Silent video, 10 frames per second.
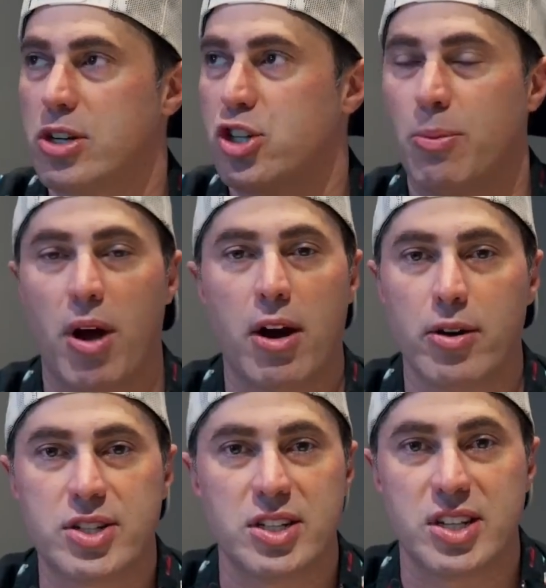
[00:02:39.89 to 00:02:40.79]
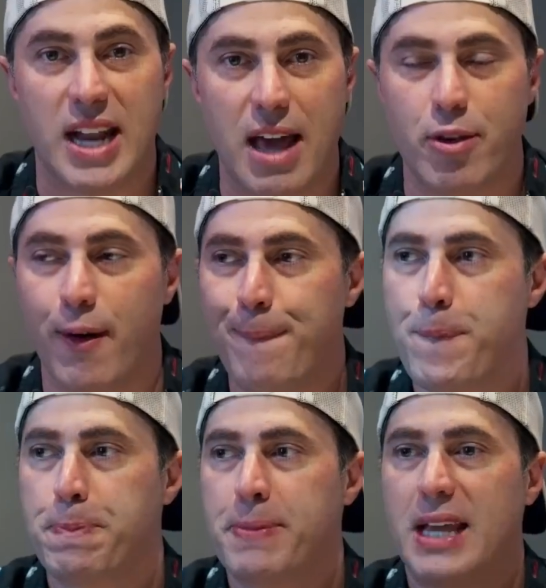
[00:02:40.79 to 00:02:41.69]
She brought her assistant, Heather,
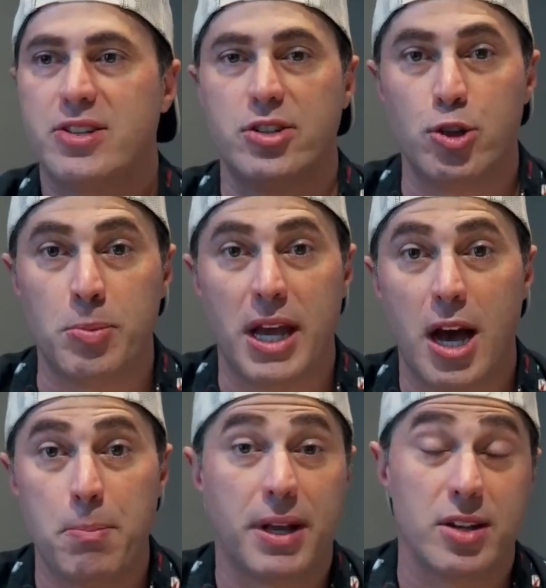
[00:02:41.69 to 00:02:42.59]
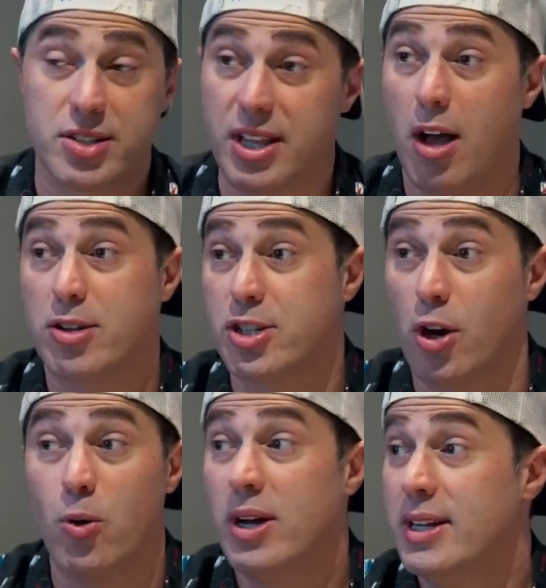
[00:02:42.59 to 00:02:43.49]
to do me up, because they
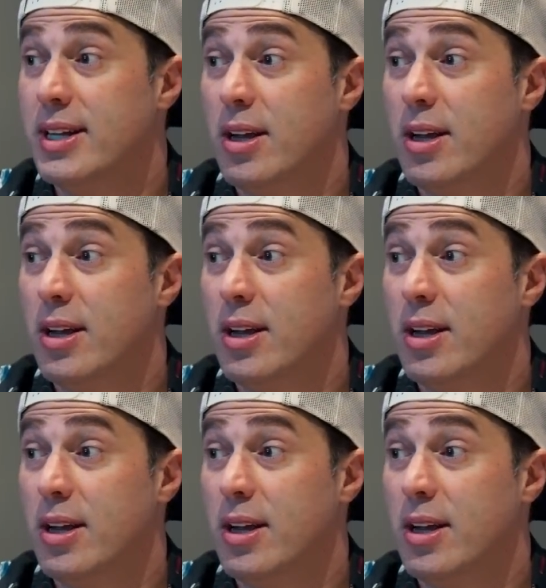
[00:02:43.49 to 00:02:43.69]
also